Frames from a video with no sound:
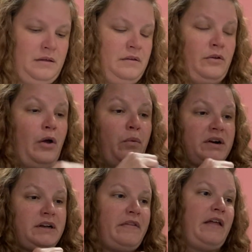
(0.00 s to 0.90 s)
So I
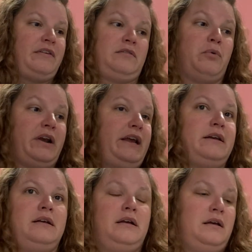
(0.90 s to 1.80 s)
worked on that this
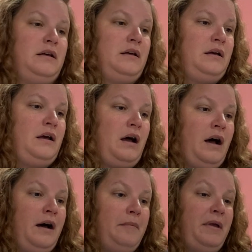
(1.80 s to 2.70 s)
morning.
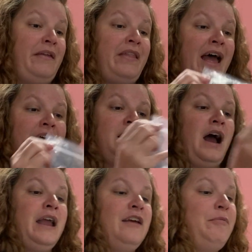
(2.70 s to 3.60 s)
And then
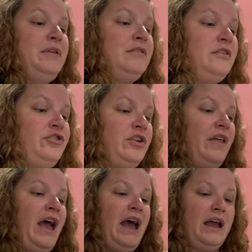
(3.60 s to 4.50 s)
I have been stitching
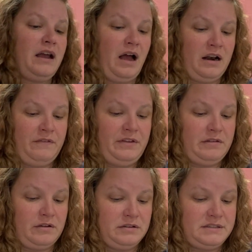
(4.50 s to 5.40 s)
the heck out of
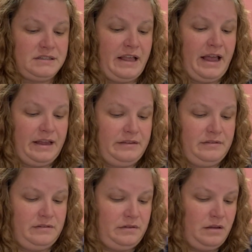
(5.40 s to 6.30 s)
these little
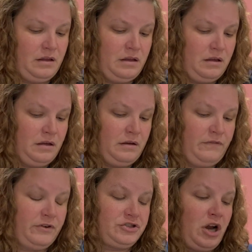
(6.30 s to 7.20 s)
sleds
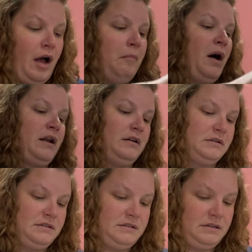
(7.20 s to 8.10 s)
for shop
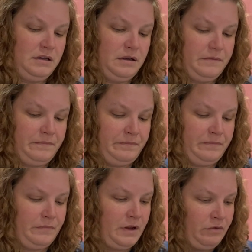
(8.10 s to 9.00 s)
models.
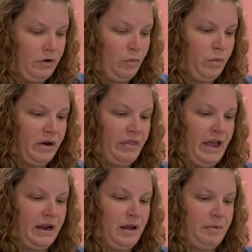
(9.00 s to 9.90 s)
I don't know where the
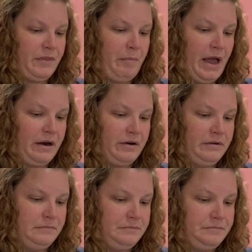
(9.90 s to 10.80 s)
heck I put the pattern.